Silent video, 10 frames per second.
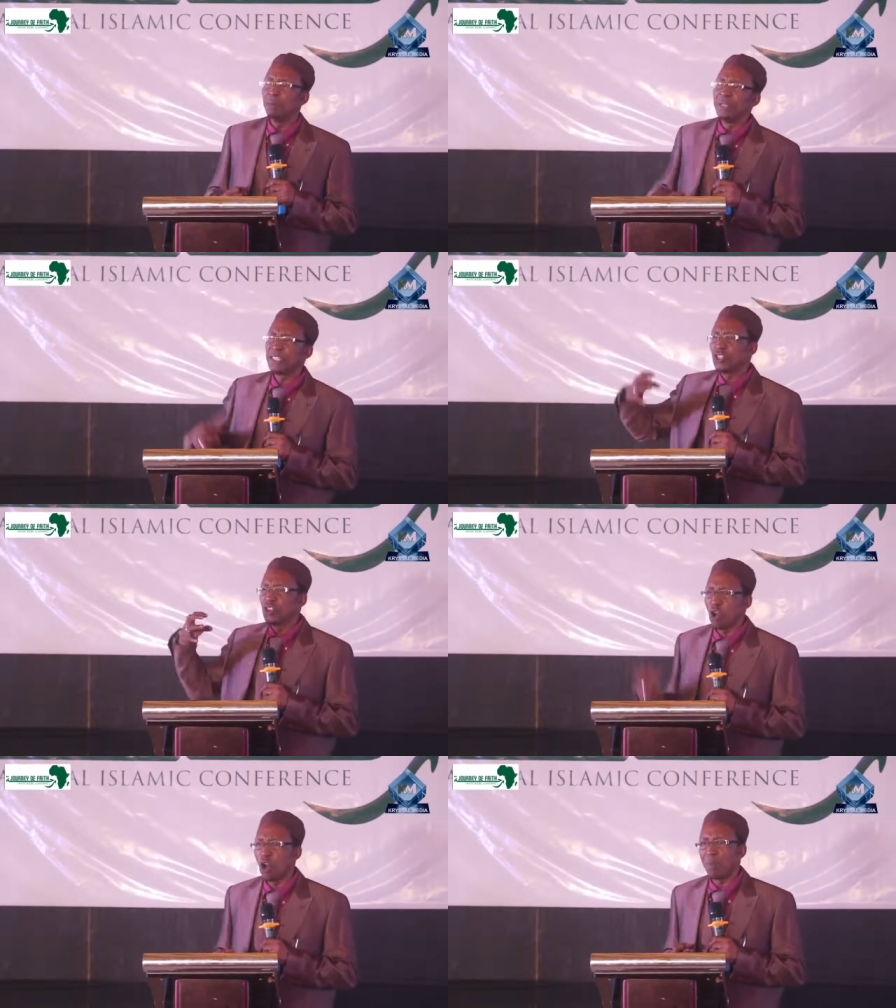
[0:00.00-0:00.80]

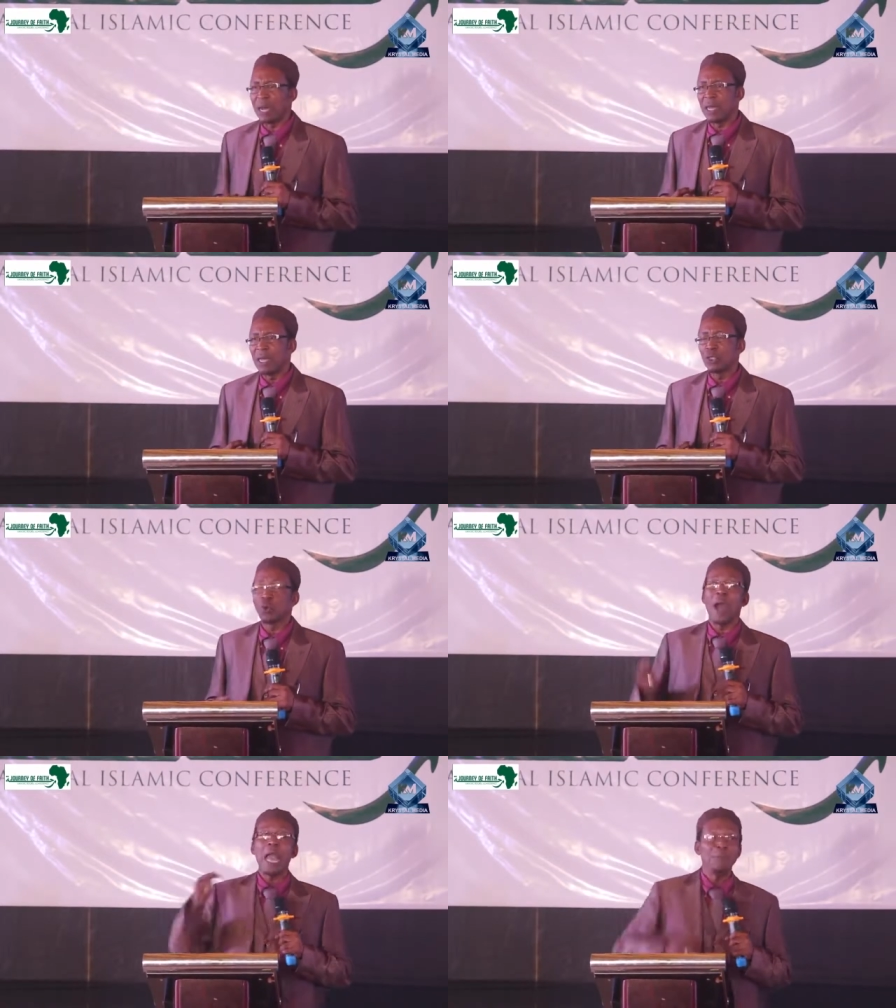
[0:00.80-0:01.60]
misnomer.
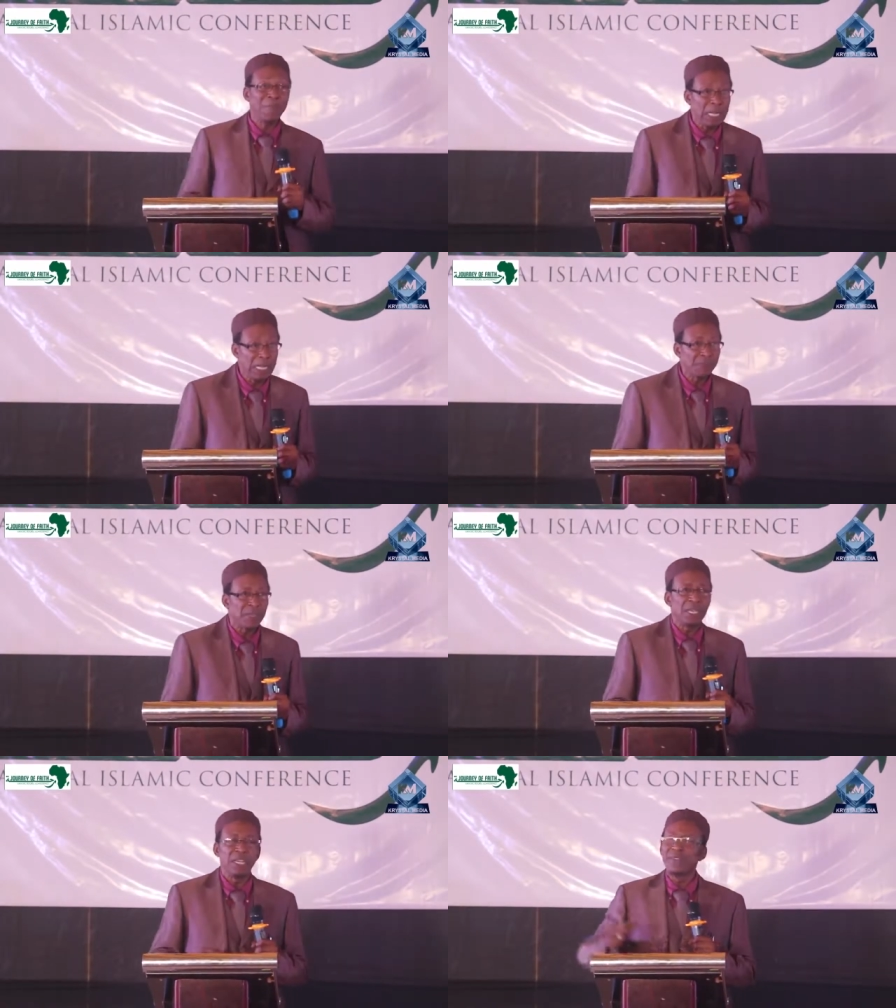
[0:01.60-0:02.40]
So I believe
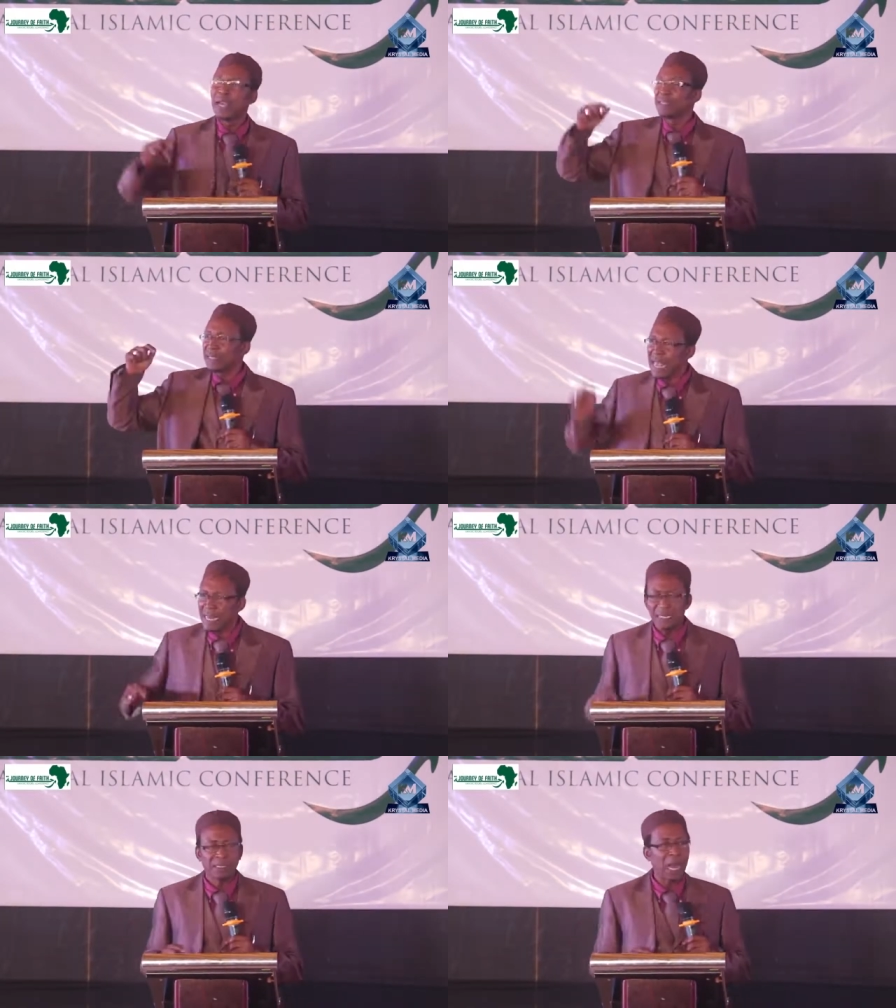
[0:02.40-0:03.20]
if there is
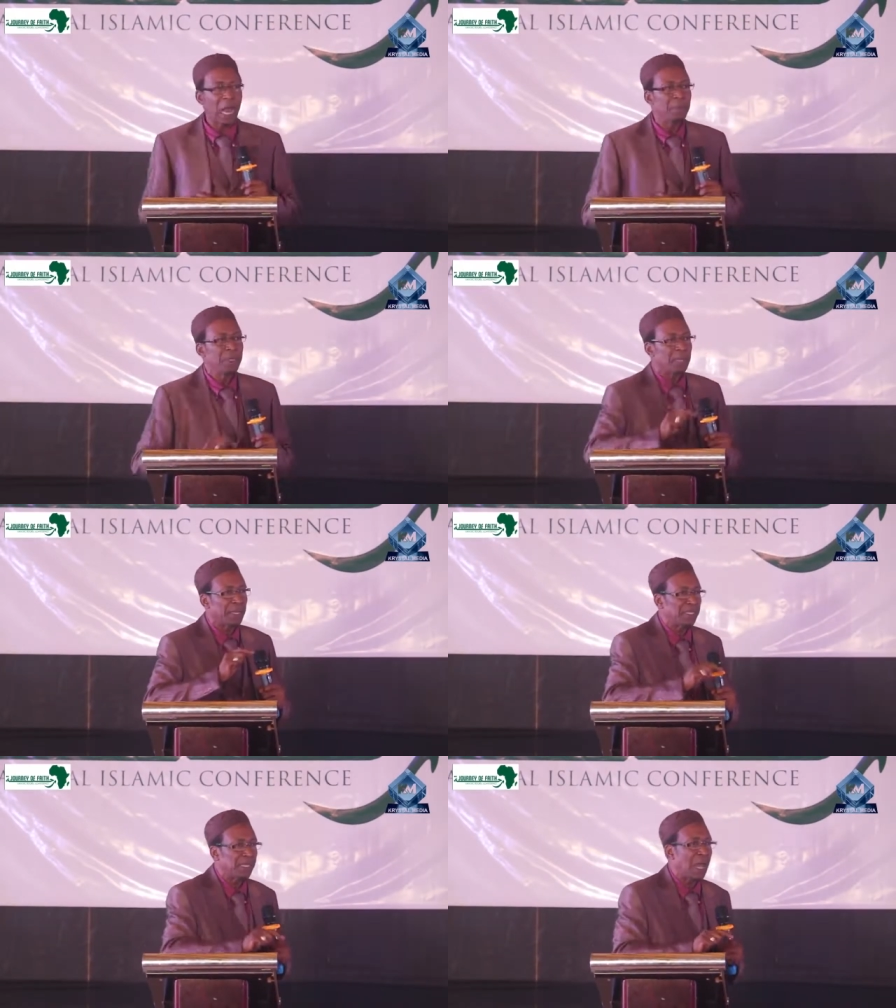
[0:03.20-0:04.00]
any time
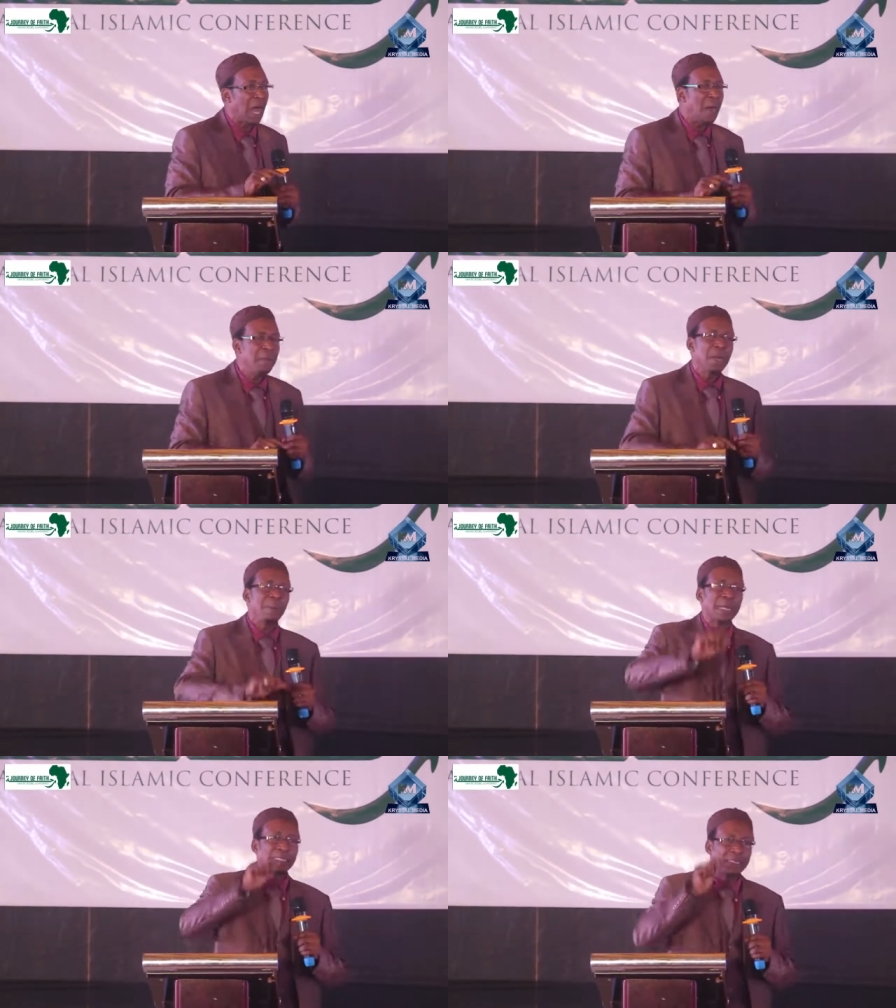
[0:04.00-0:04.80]
that
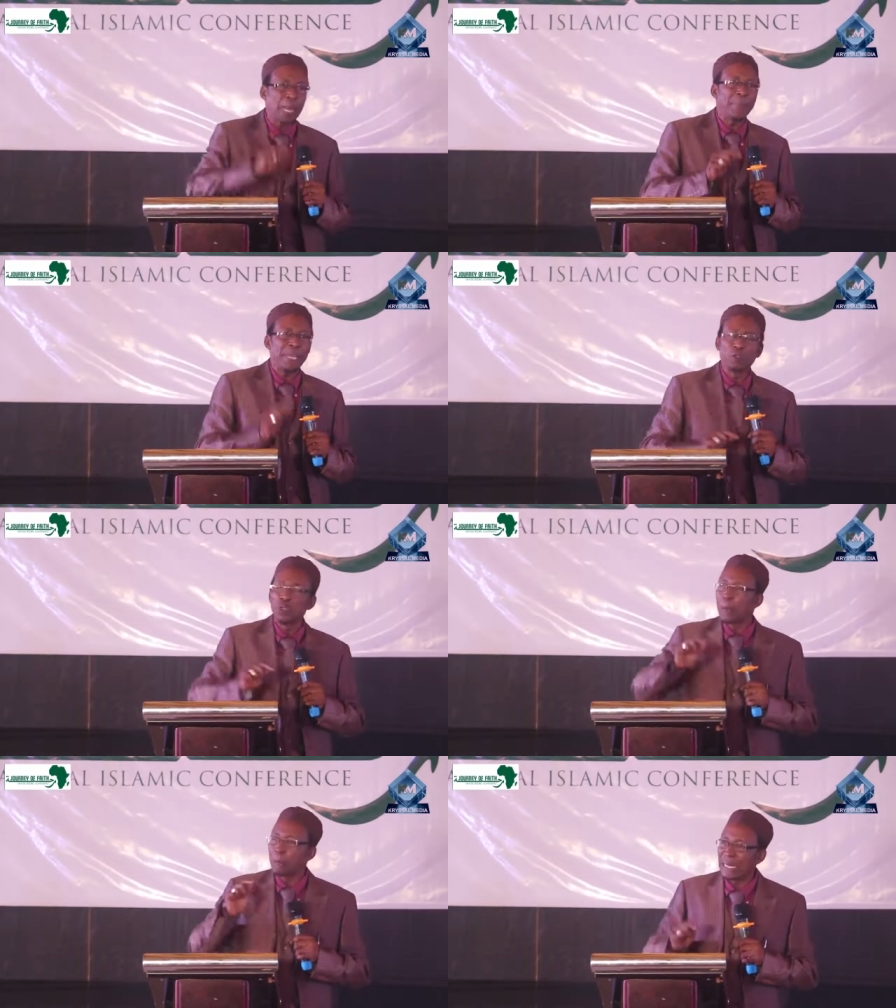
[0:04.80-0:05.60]
Islam must step
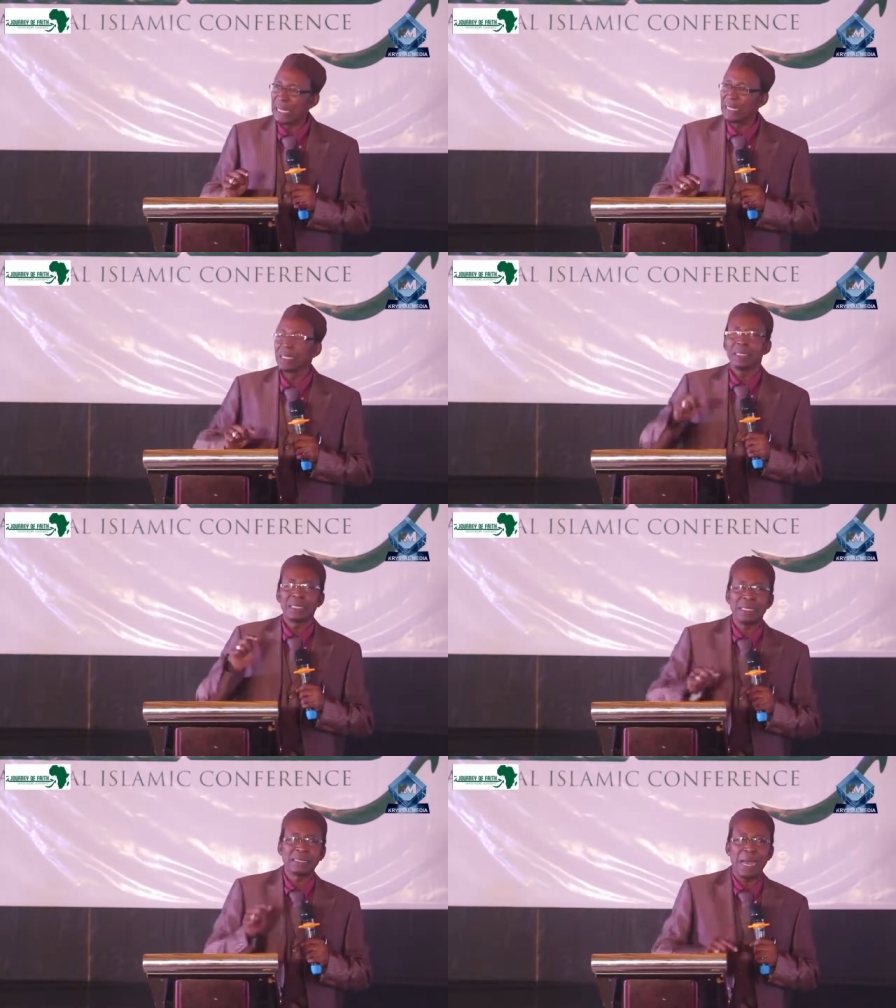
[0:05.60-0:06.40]
into the play,
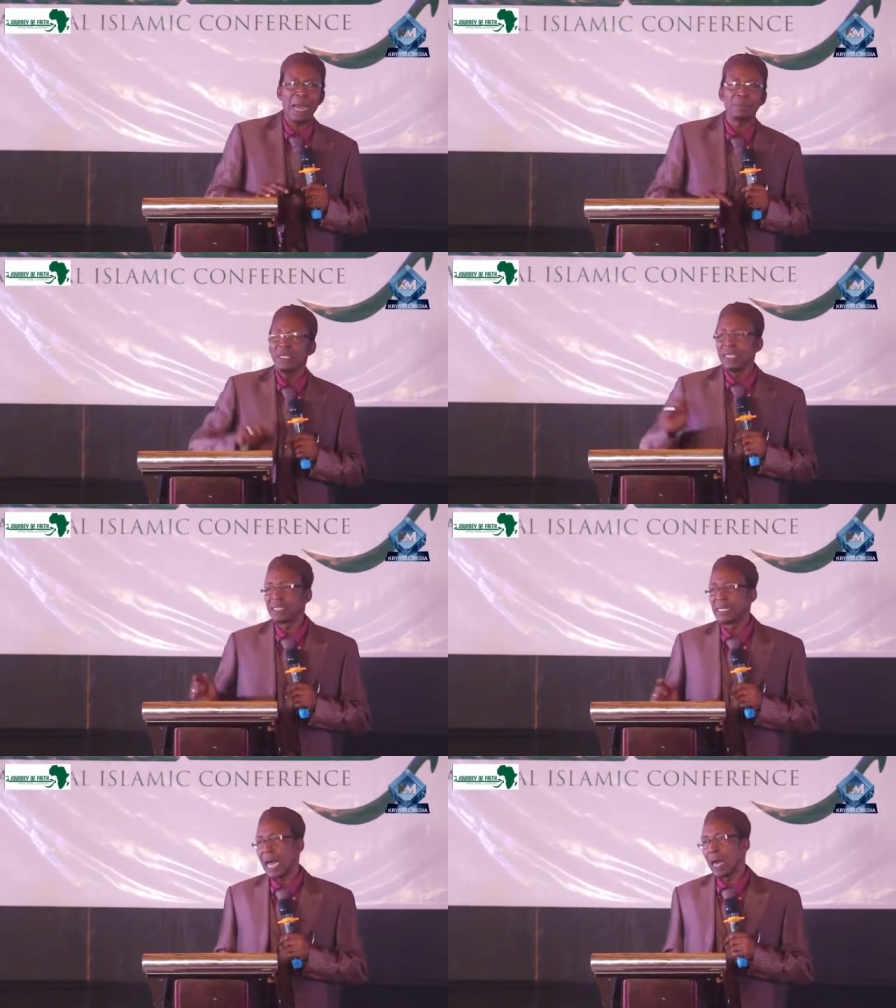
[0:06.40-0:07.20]
that time
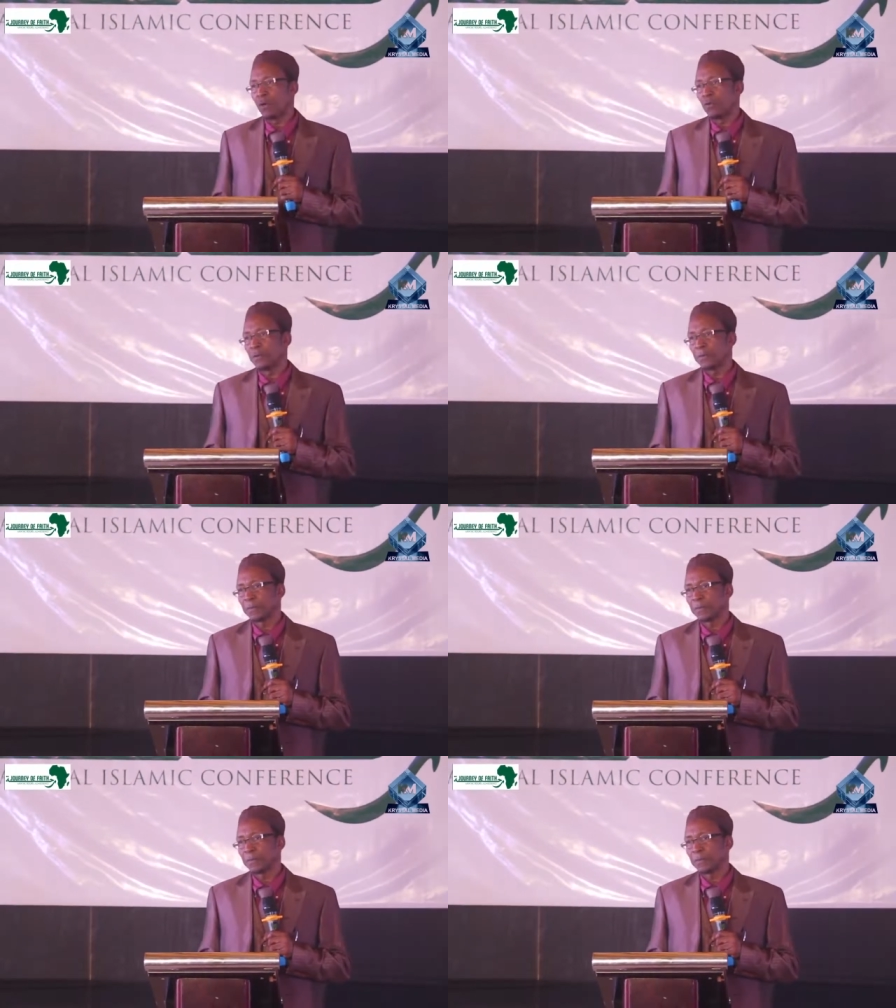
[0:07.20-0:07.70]
is now.